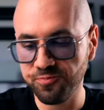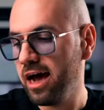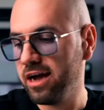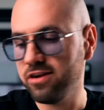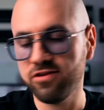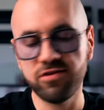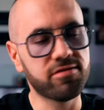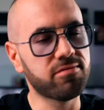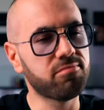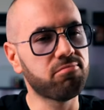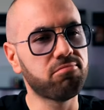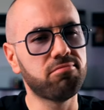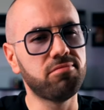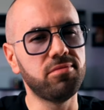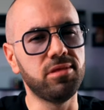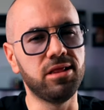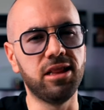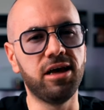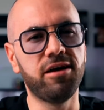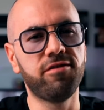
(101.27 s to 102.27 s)
I just
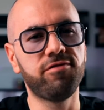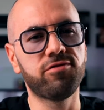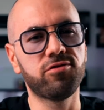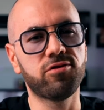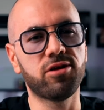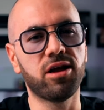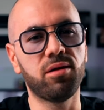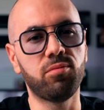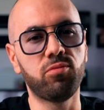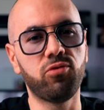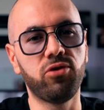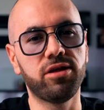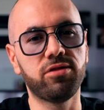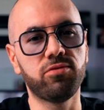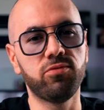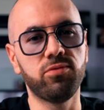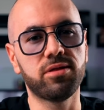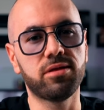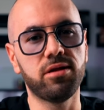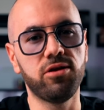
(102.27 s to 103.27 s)
love to collaborate
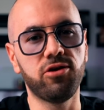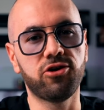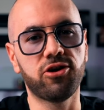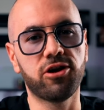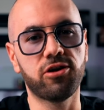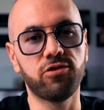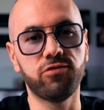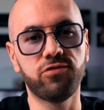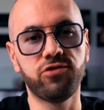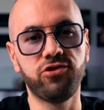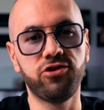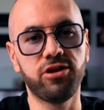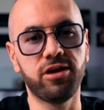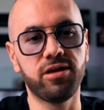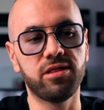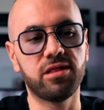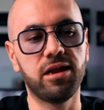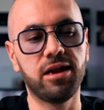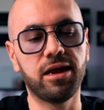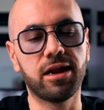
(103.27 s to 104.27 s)
with Leonardo Officina
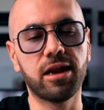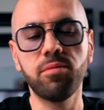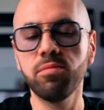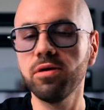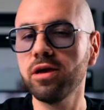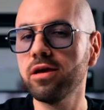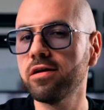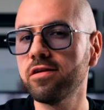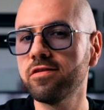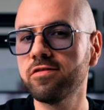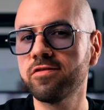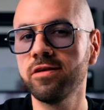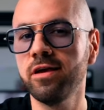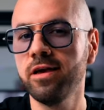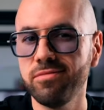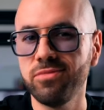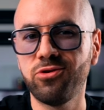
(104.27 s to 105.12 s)
Italiana because